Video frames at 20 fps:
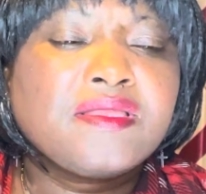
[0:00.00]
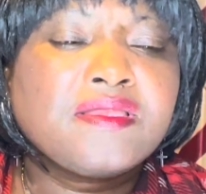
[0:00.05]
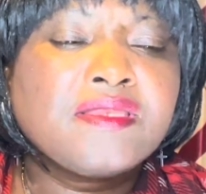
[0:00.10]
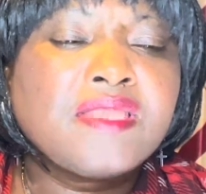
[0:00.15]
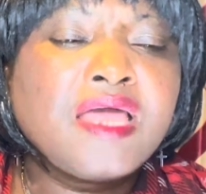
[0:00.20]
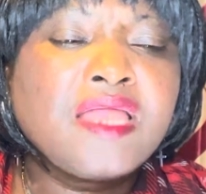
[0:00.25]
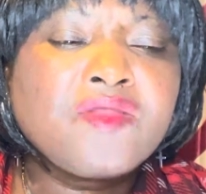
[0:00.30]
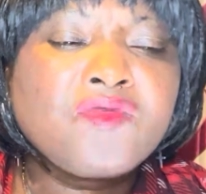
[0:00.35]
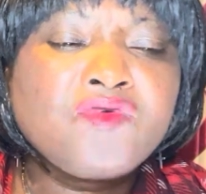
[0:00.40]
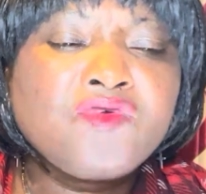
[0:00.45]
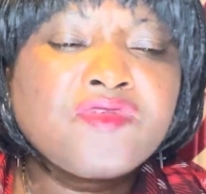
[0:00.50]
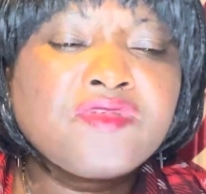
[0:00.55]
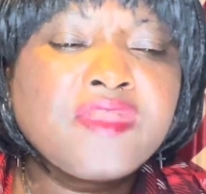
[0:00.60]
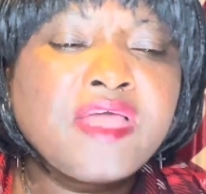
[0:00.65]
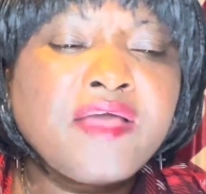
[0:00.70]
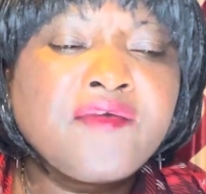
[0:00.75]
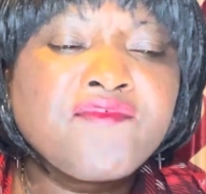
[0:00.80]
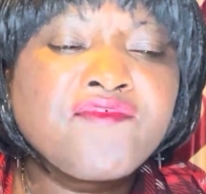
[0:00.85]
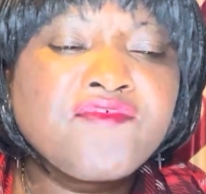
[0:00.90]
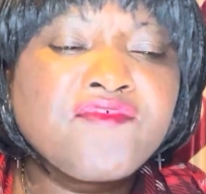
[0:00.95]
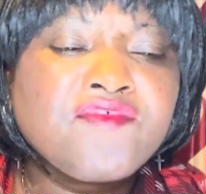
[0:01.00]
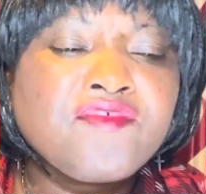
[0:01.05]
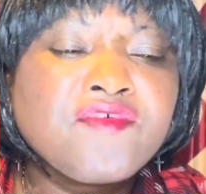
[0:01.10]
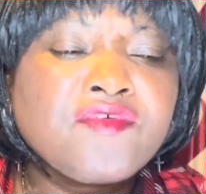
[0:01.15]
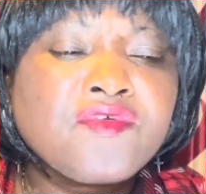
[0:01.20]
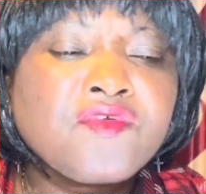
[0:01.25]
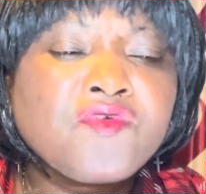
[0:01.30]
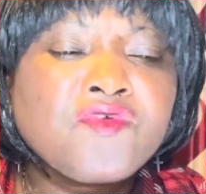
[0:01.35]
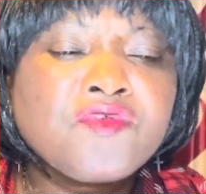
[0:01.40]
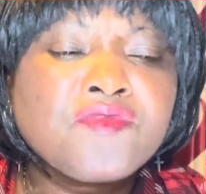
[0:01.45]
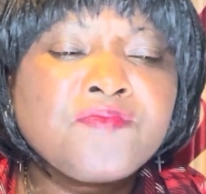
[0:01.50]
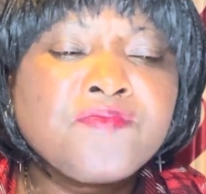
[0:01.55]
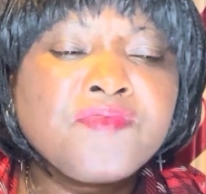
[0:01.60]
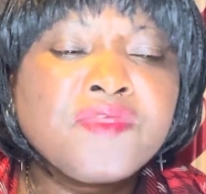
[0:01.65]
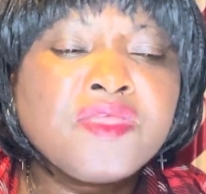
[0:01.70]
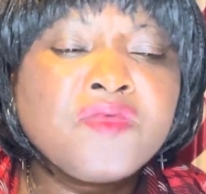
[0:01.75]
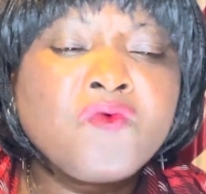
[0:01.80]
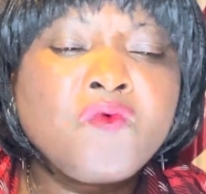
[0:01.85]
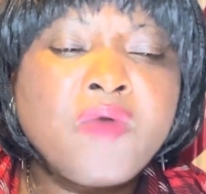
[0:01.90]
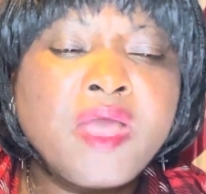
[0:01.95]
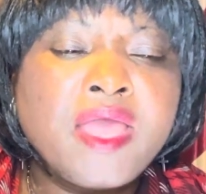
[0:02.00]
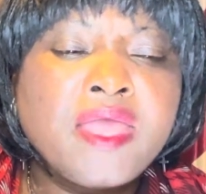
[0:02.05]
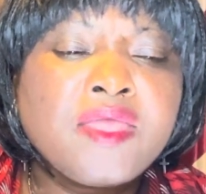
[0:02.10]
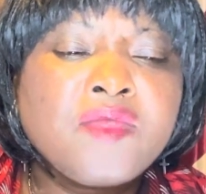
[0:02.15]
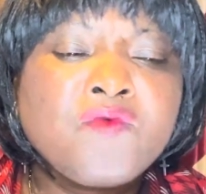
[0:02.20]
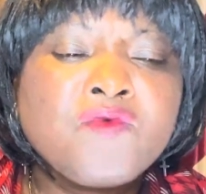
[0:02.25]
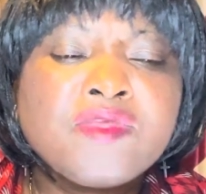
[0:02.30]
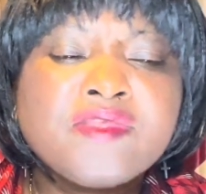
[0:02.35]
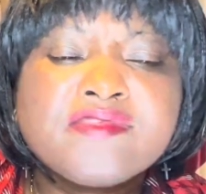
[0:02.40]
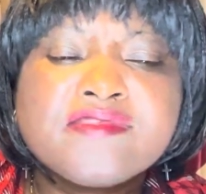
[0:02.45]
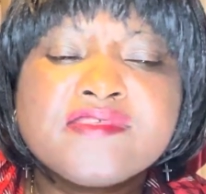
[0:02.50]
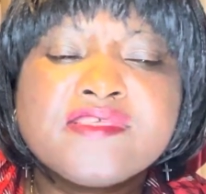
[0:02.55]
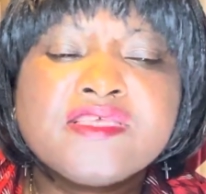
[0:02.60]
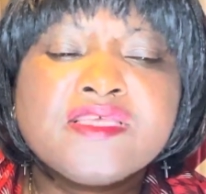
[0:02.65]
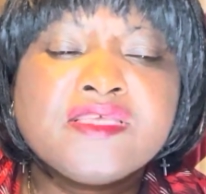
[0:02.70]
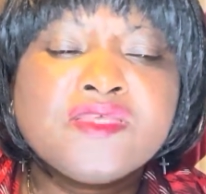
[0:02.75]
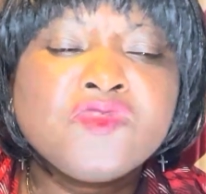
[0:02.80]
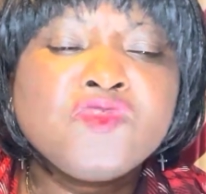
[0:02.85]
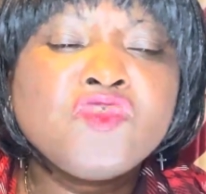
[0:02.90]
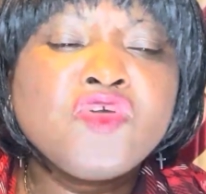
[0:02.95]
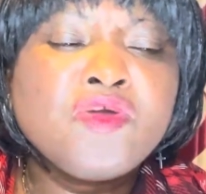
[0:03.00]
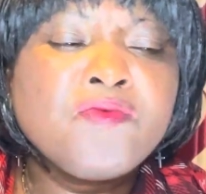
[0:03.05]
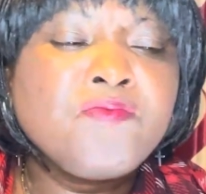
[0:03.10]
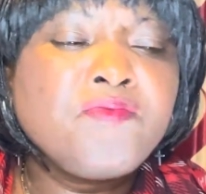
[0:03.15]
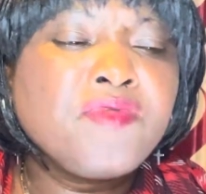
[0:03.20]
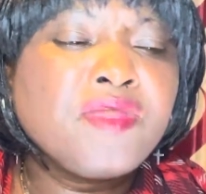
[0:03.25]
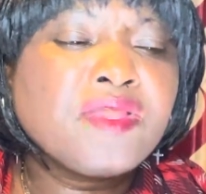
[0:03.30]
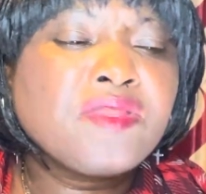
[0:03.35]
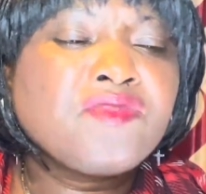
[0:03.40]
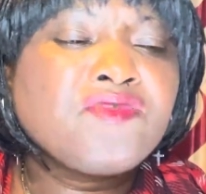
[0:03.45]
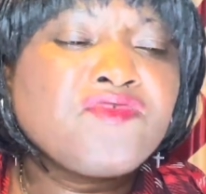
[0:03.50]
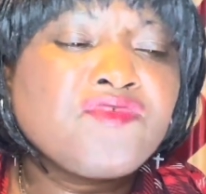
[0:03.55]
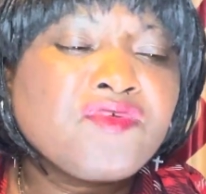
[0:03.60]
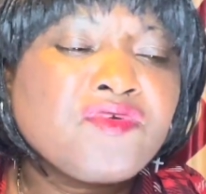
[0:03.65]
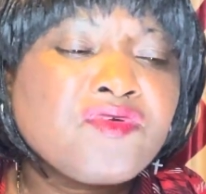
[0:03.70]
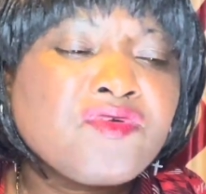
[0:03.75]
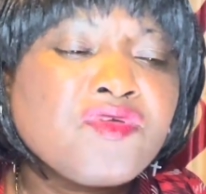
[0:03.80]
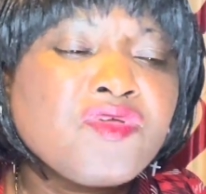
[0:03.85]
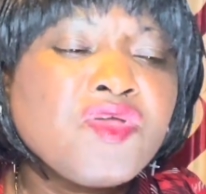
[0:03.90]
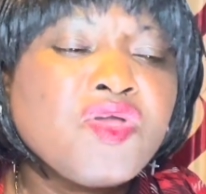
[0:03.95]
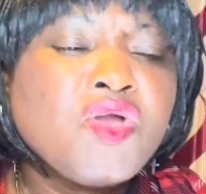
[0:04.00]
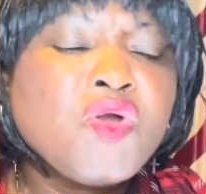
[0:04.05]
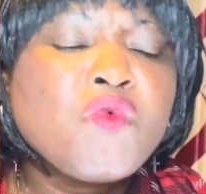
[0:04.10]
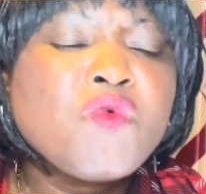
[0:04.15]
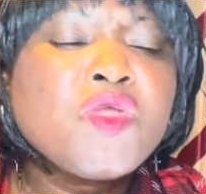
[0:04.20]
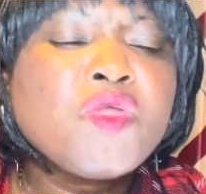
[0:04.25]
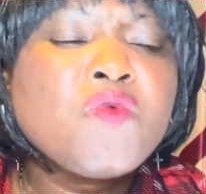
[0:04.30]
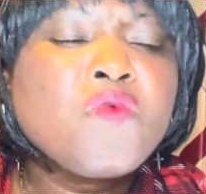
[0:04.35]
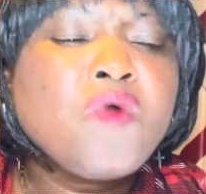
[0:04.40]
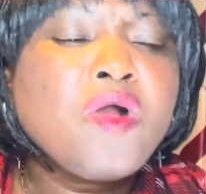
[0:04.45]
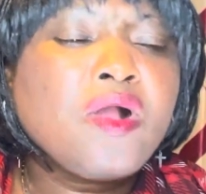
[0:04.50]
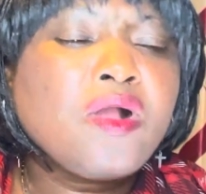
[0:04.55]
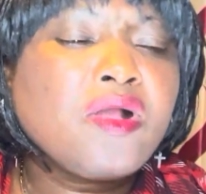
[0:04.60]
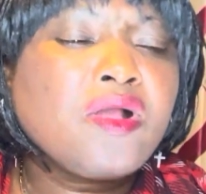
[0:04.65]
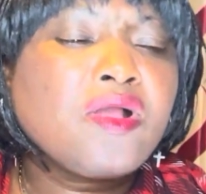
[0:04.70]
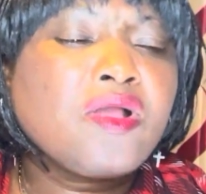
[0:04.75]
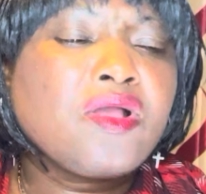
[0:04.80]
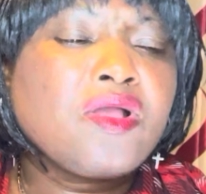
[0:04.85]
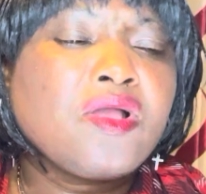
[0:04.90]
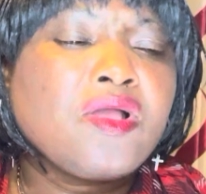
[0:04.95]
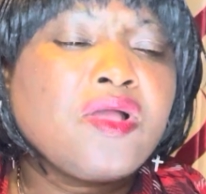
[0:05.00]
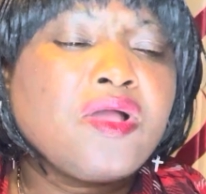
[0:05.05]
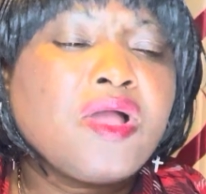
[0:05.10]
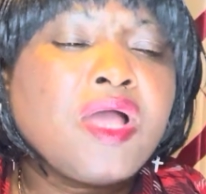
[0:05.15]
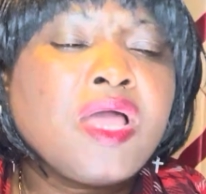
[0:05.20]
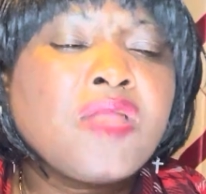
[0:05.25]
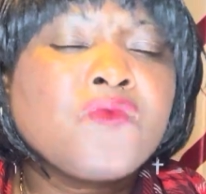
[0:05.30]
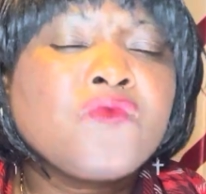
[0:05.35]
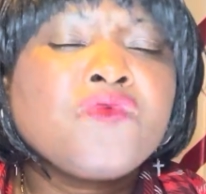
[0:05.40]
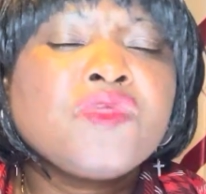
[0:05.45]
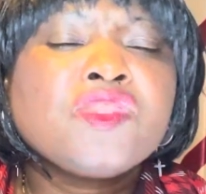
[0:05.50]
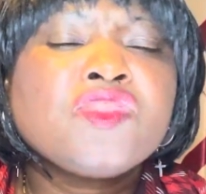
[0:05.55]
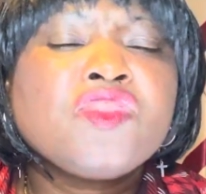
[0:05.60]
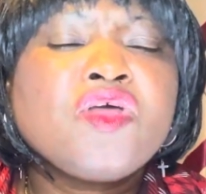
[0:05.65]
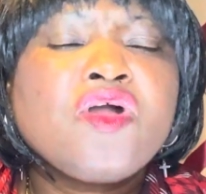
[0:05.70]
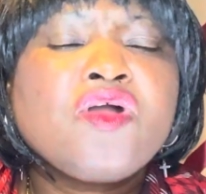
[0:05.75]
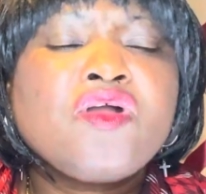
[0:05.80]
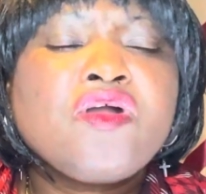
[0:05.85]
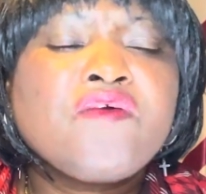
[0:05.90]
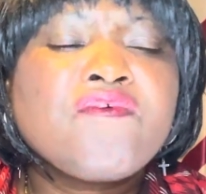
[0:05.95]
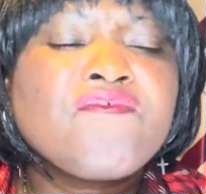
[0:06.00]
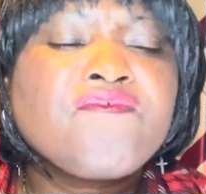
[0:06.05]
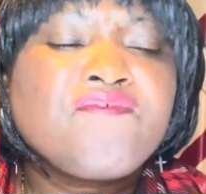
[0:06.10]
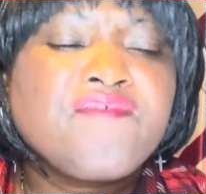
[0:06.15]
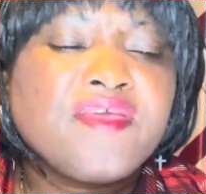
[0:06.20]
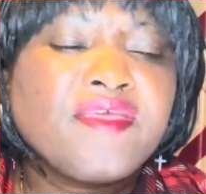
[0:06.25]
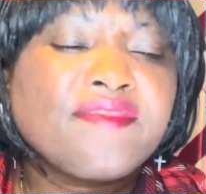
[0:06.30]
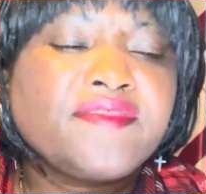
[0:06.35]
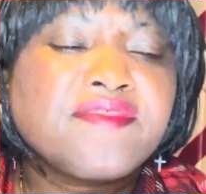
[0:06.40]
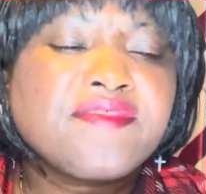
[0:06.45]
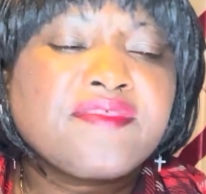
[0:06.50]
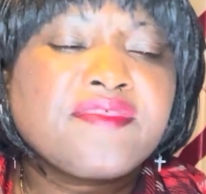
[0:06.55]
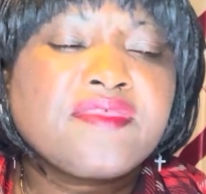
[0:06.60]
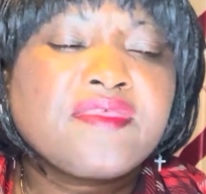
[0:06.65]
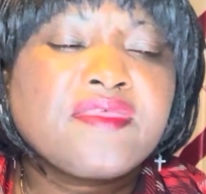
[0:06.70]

That could be why we see no breakthrough. We walk and we talk of faith,